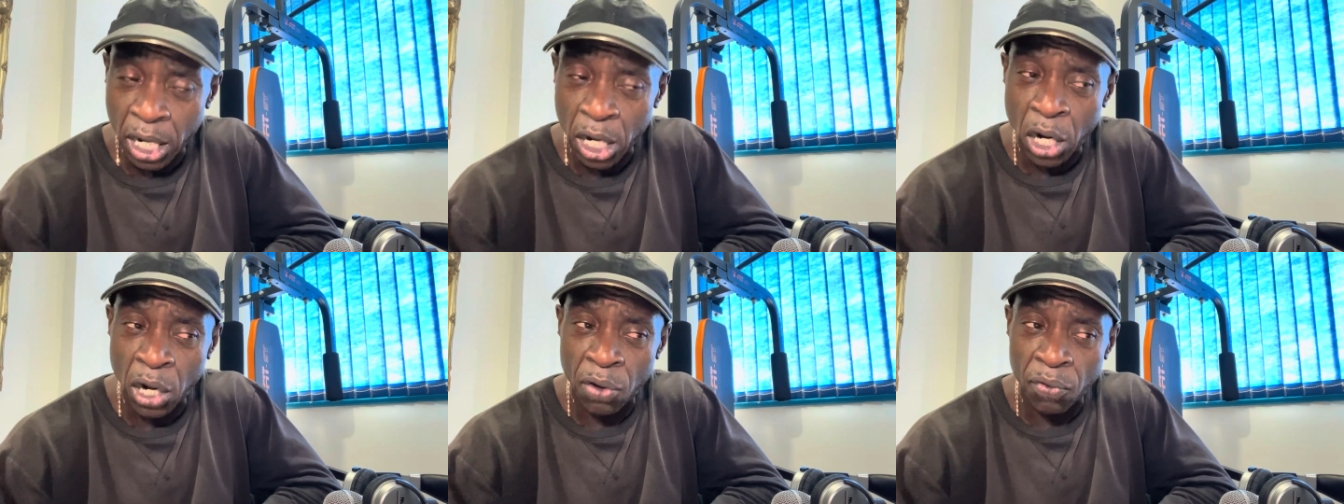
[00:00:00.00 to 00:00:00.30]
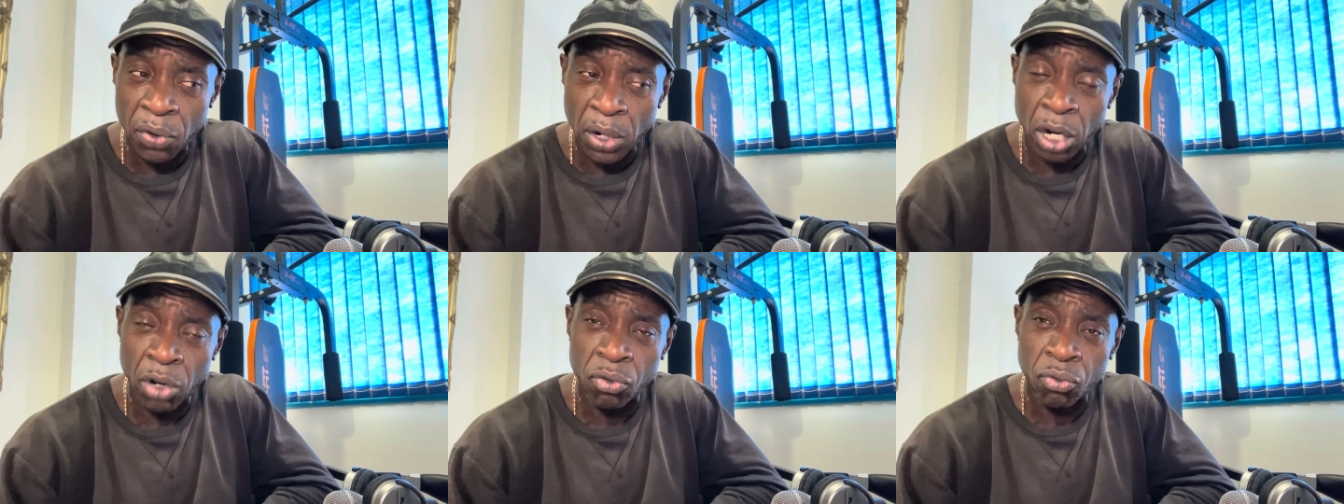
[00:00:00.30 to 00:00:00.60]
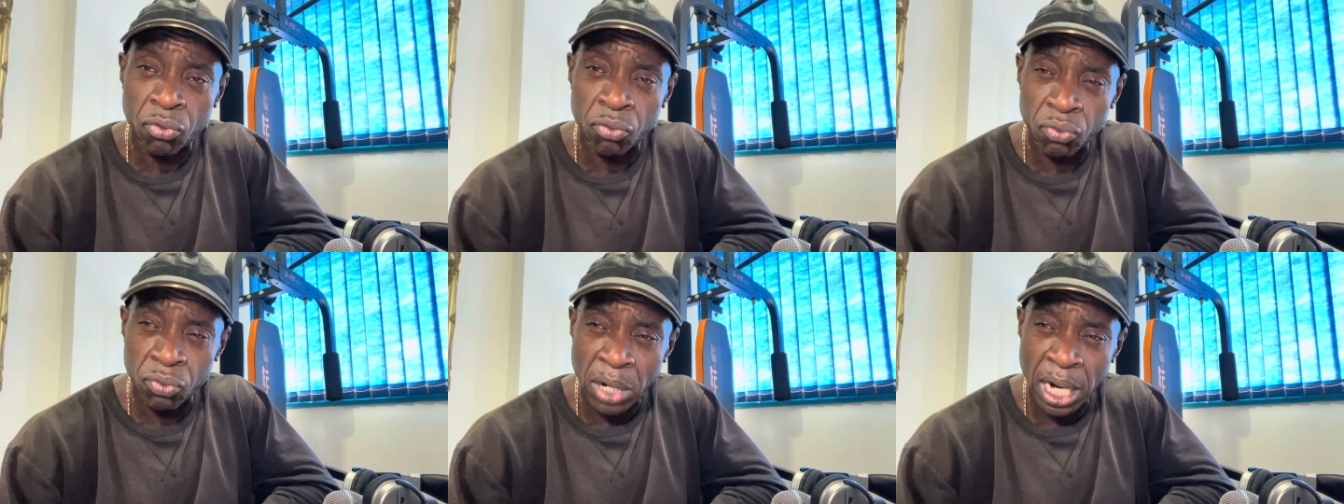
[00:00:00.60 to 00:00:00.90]
of
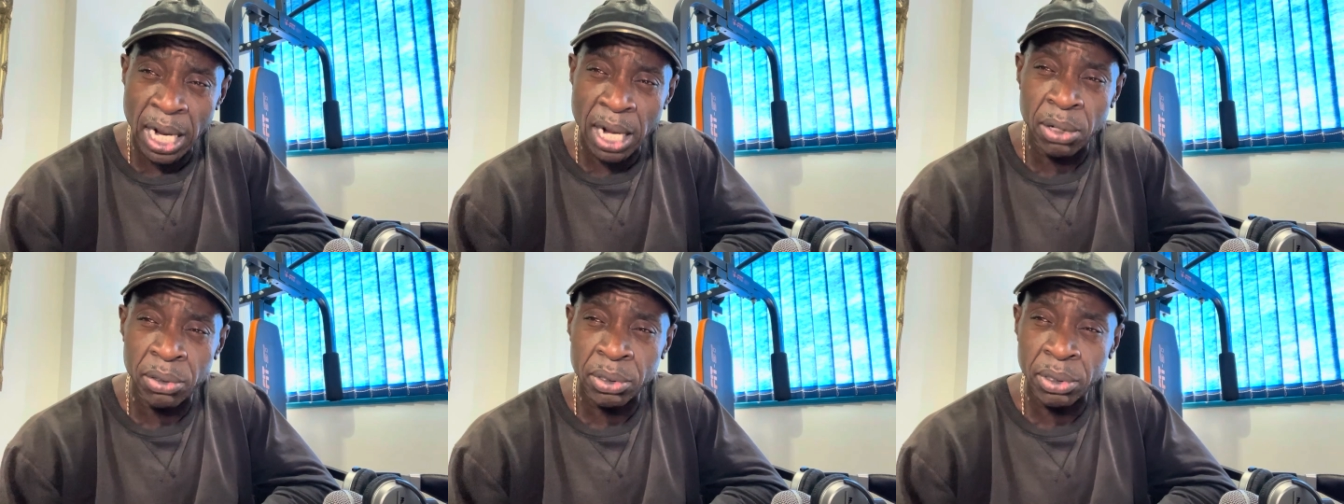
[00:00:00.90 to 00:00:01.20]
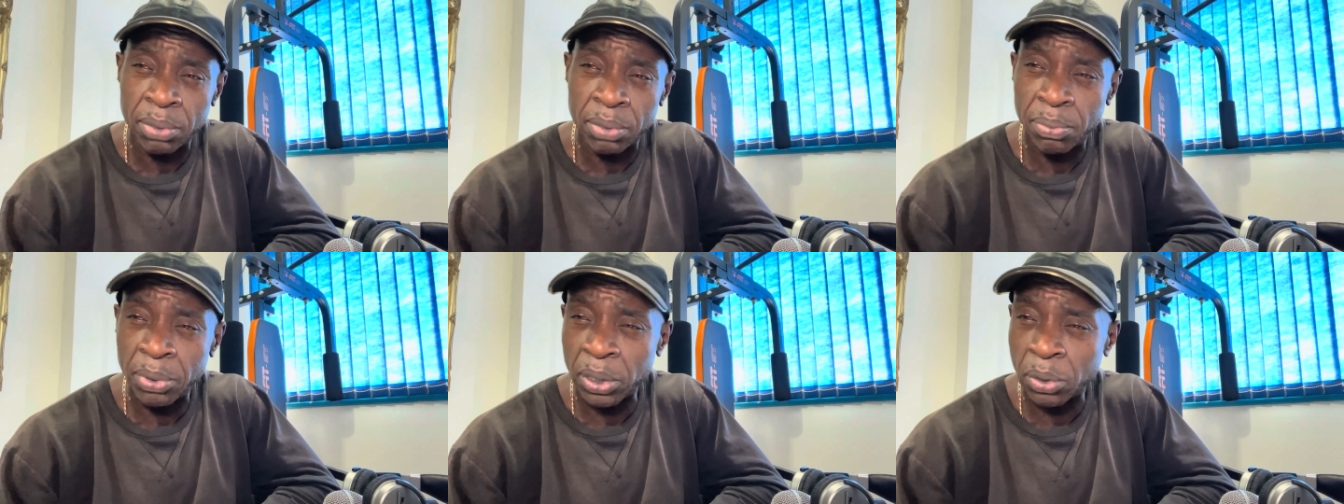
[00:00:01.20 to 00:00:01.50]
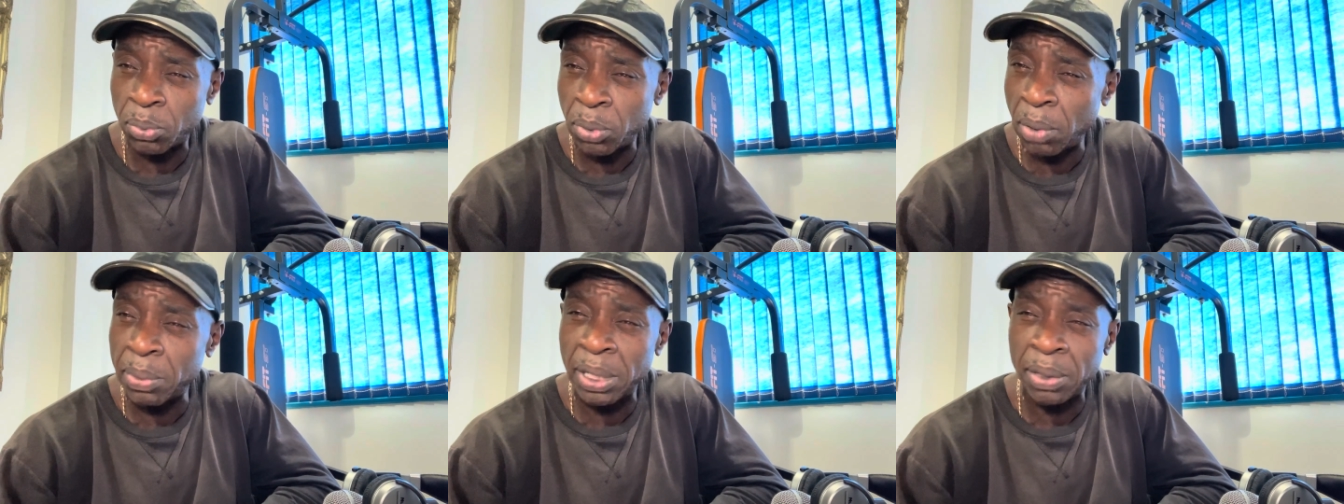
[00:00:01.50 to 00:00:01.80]
around
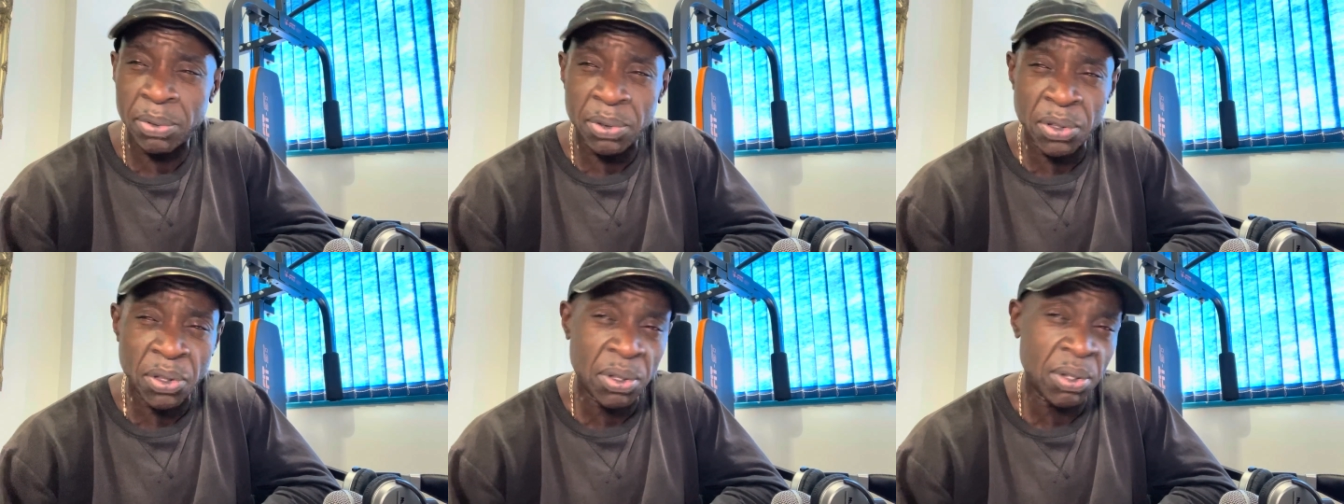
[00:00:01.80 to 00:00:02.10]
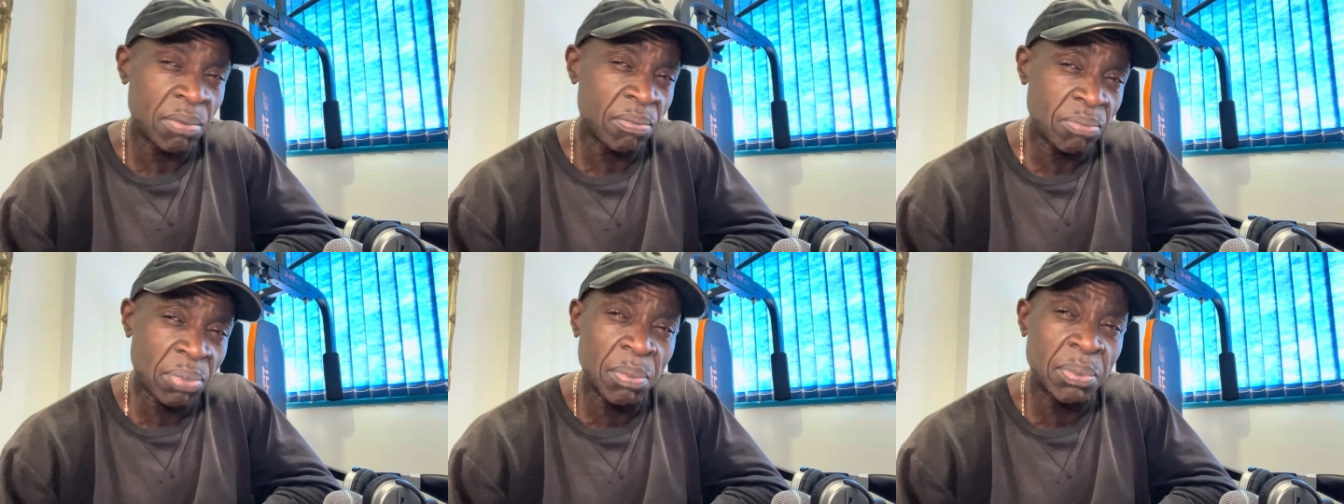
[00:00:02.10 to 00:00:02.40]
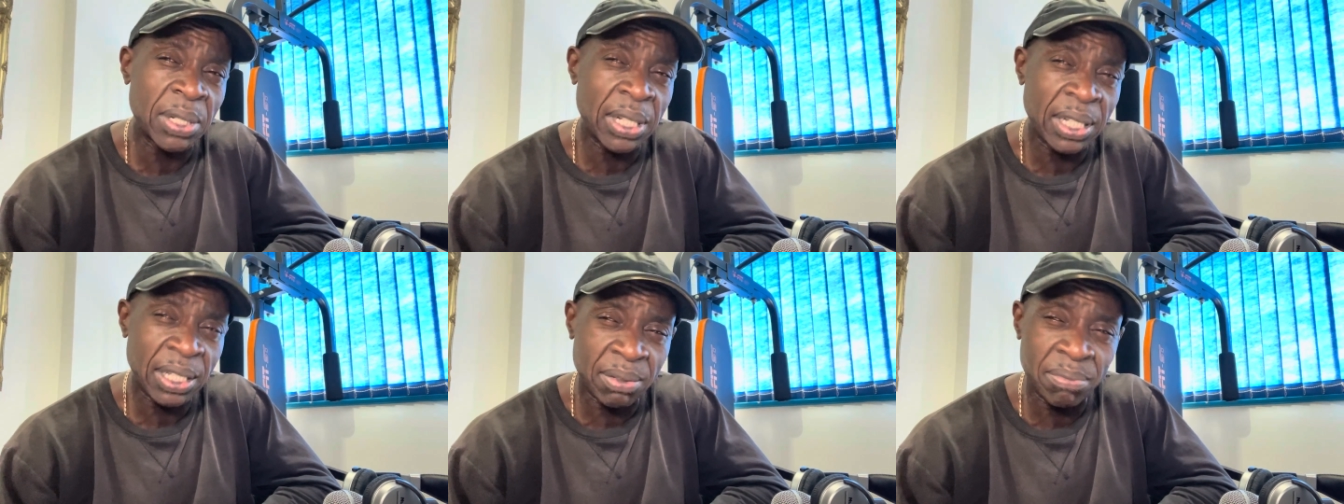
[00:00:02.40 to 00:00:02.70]
probably